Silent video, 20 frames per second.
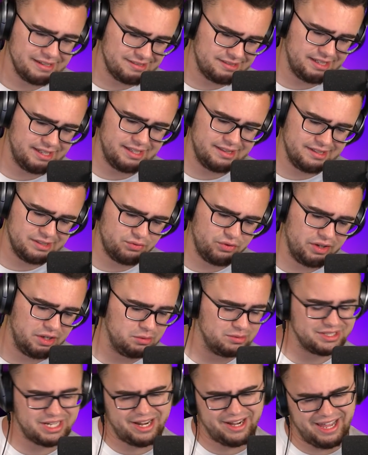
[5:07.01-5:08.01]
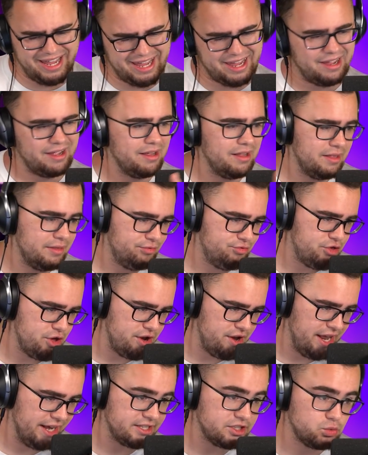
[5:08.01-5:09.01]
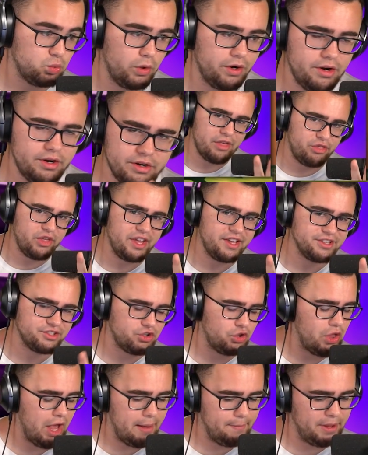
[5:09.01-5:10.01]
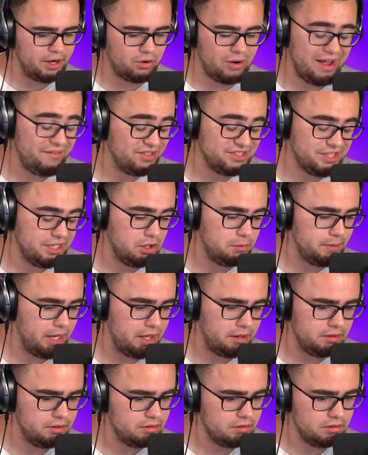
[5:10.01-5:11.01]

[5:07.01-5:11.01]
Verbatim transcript: because uh, this video is kind of eh, the next one I think is a lot better. I haven't seen them yet.